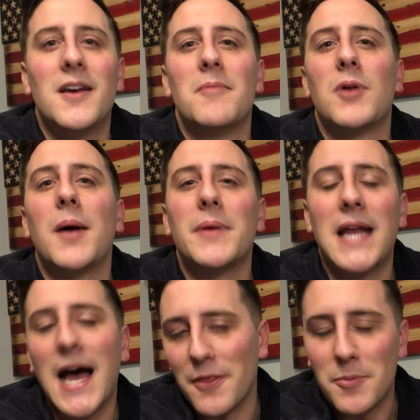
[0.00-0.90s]
Probably
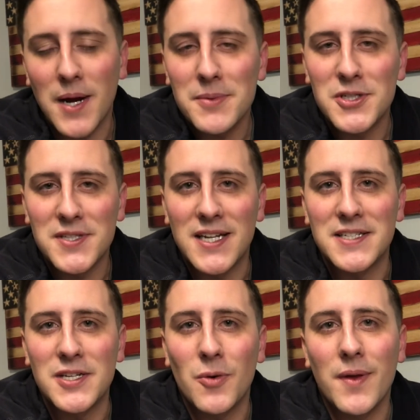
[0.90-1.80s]
not. They're probably just going to
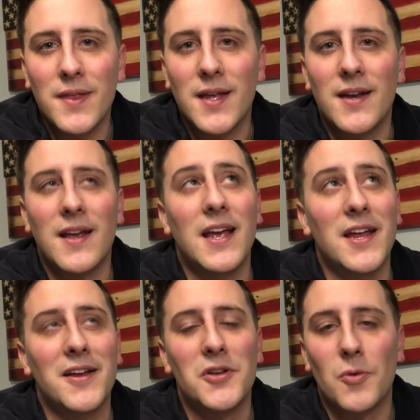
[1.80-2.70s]
deal with it,
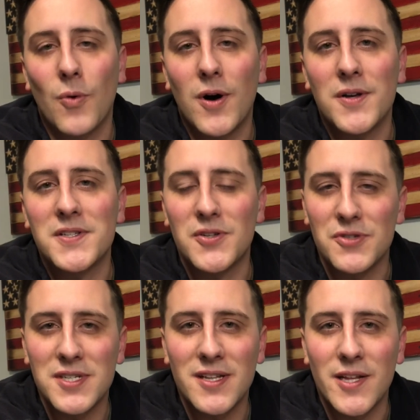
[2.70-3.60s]
and your walls and your
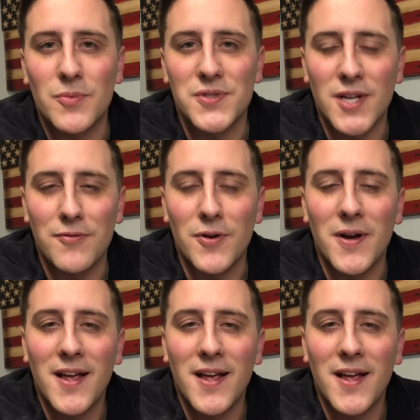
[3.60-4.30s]
ceiling will suffer.